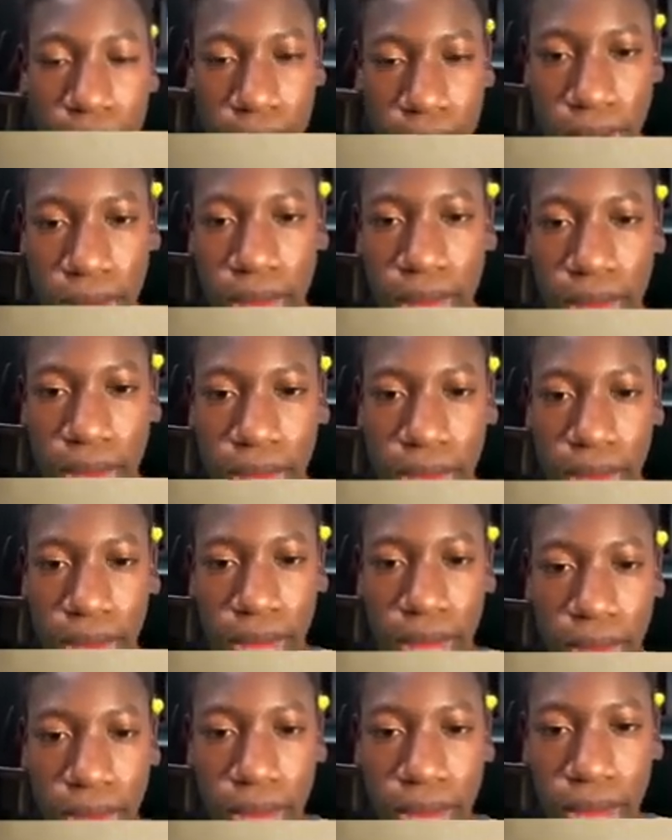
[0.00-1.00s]
saying
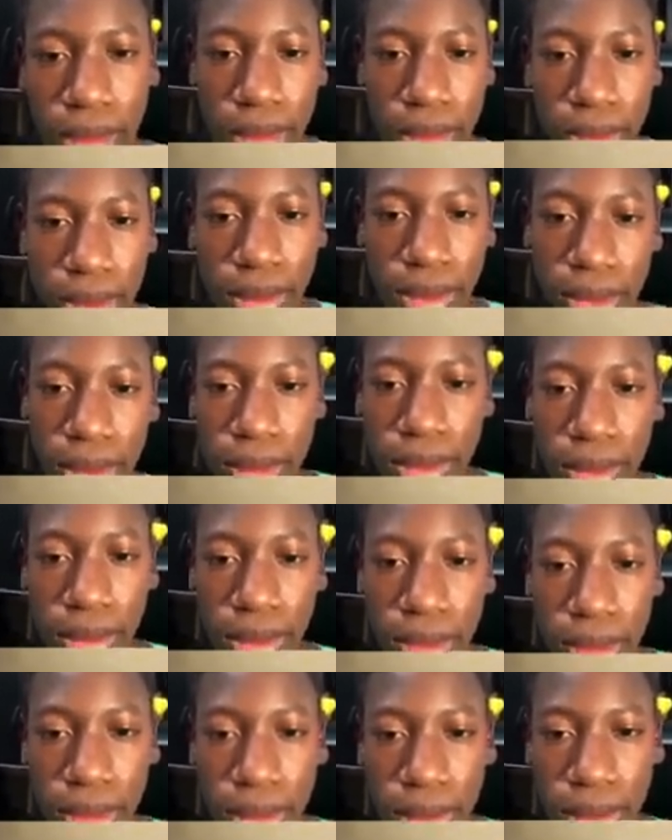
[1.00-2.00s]
that she felt
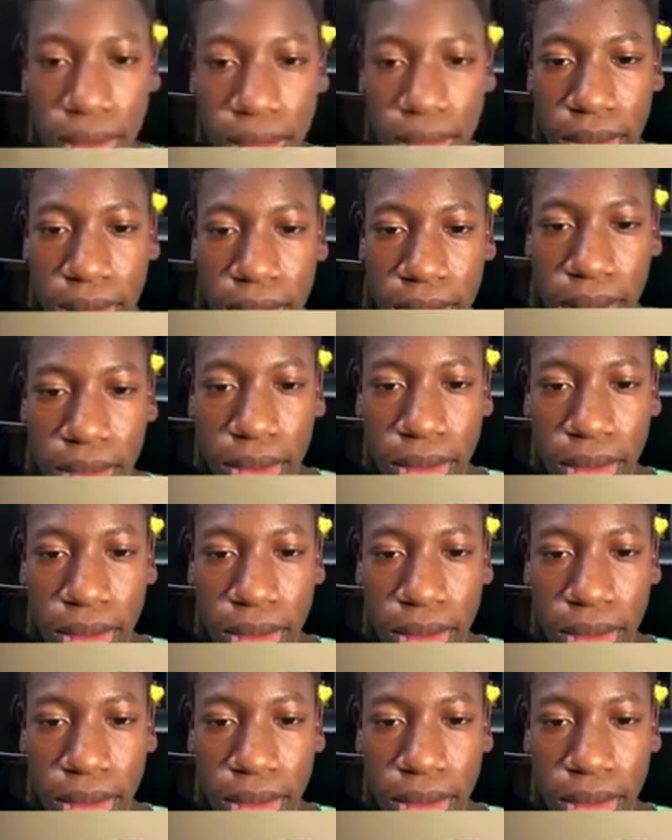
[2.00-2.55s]
bad for everything,